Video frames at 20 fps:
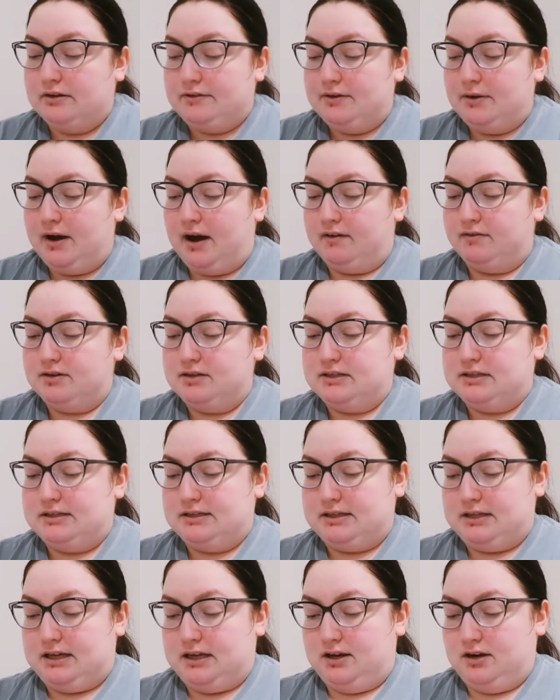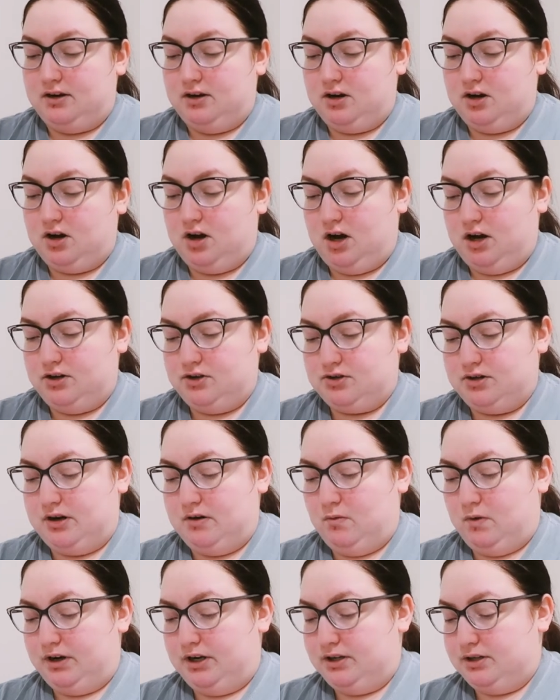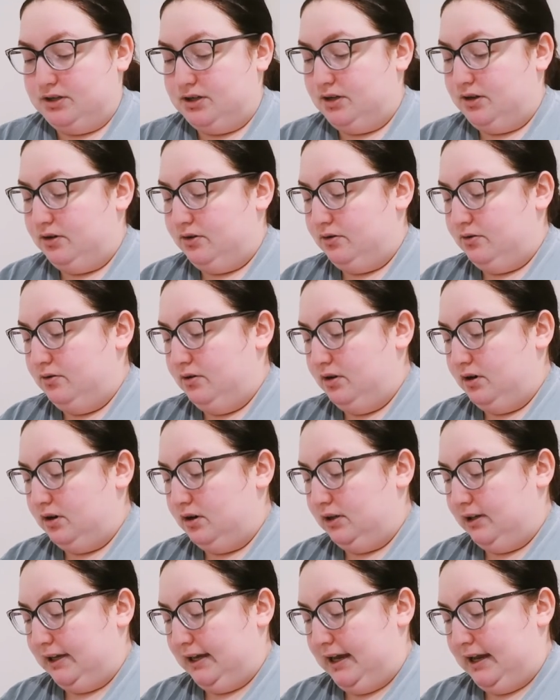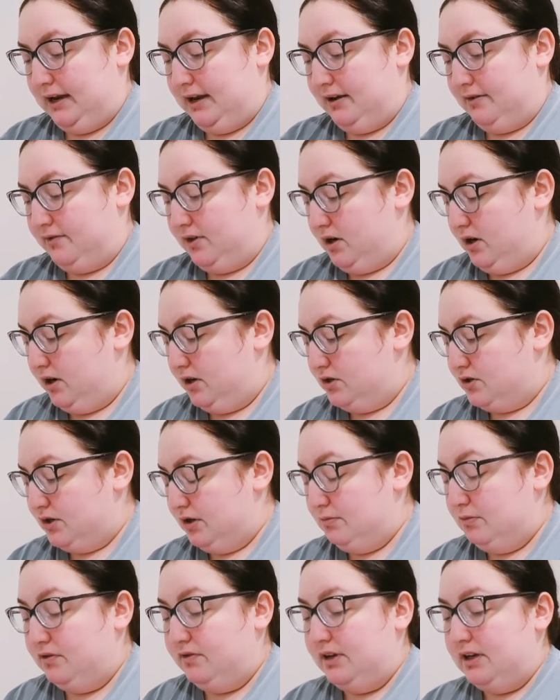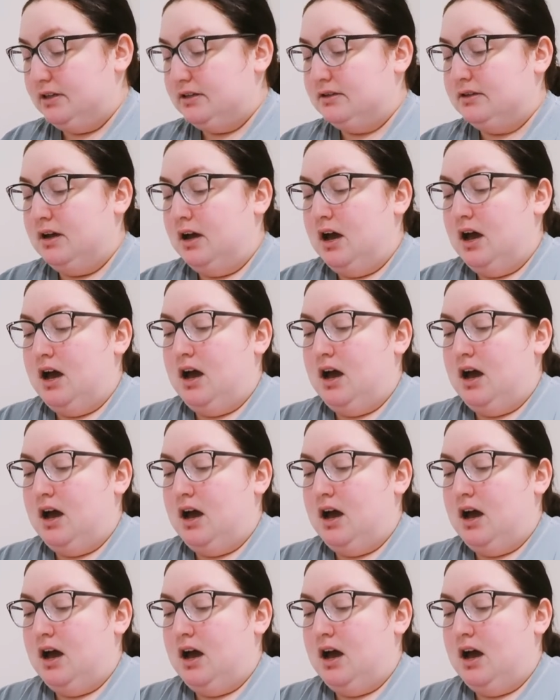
if you haven't seen Conjuring 1 and 2 or like any of the Conjuring movies,